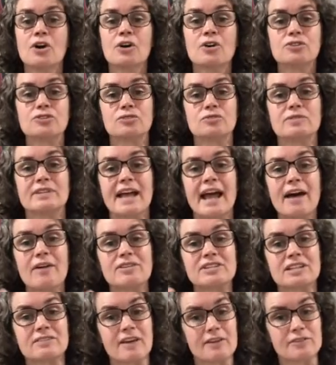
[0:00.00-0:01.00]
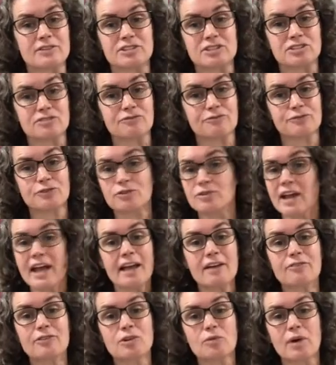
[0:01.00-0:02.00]
So now, instead of having just food
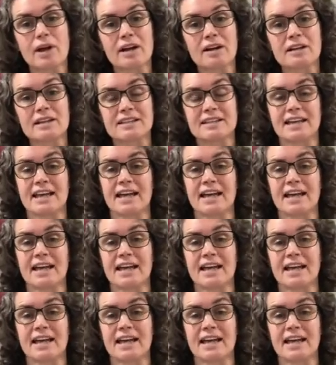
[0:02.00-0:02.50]
everywhere, they